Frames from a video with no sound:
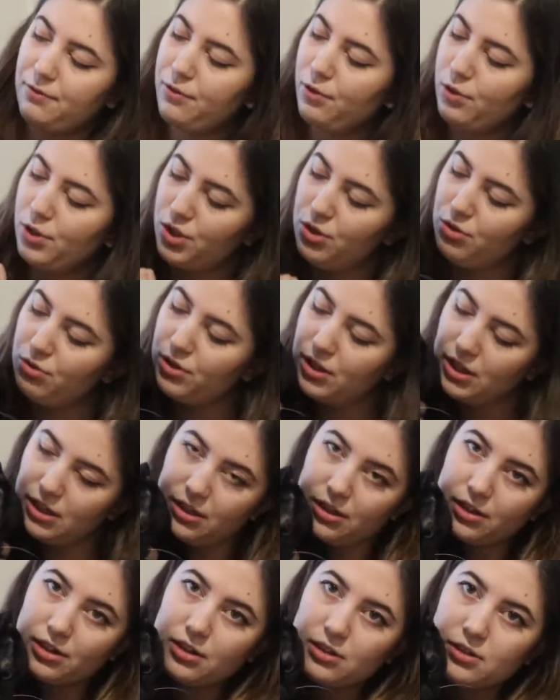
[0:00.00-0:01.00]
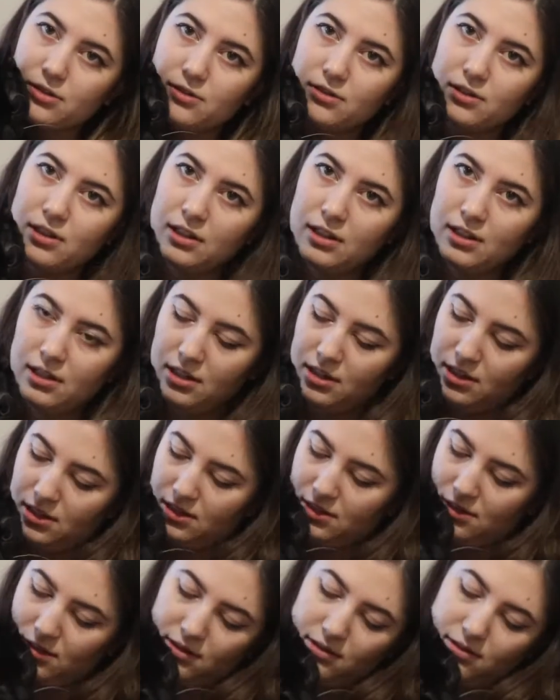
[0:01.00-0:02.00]
for you here,
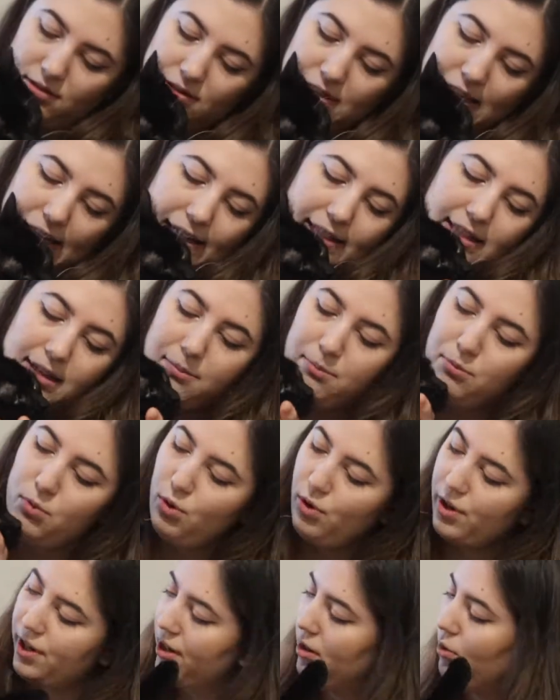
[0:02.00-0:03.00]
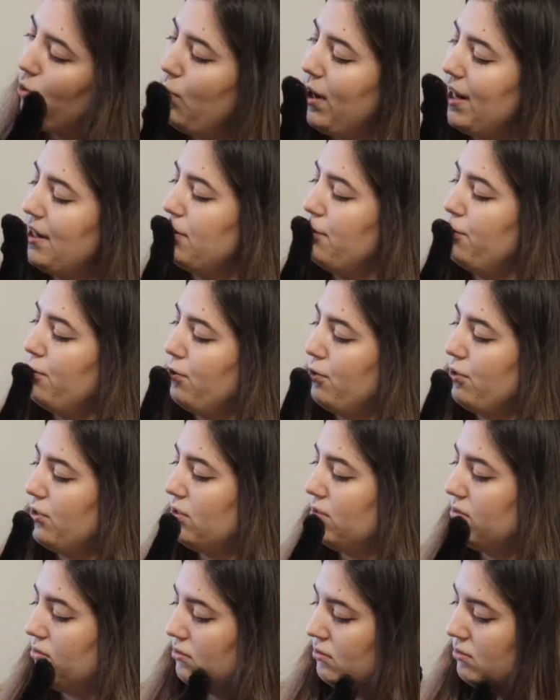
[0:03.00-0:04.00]
like some more wet food.
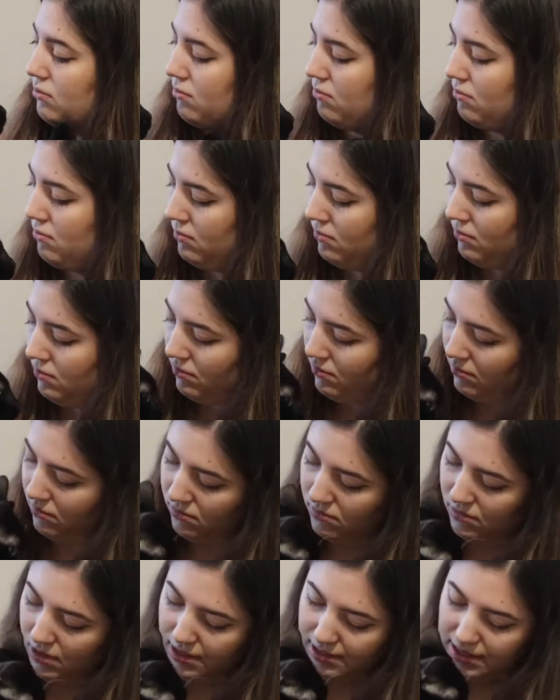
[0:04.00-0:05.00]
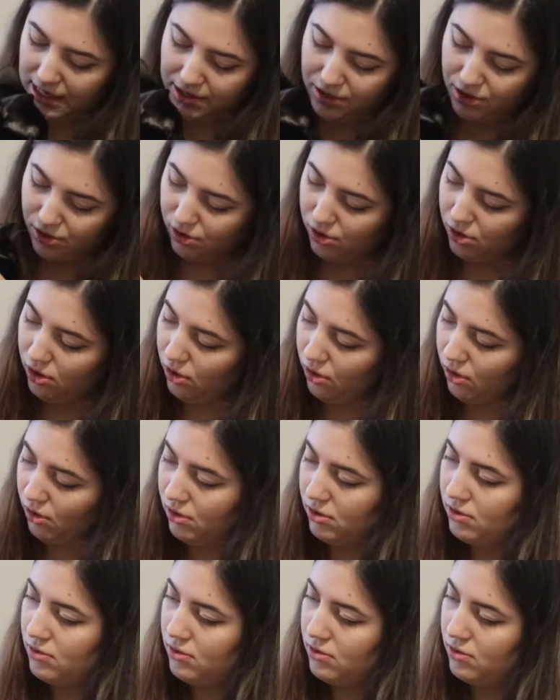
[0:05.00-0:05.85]
Is that your goal?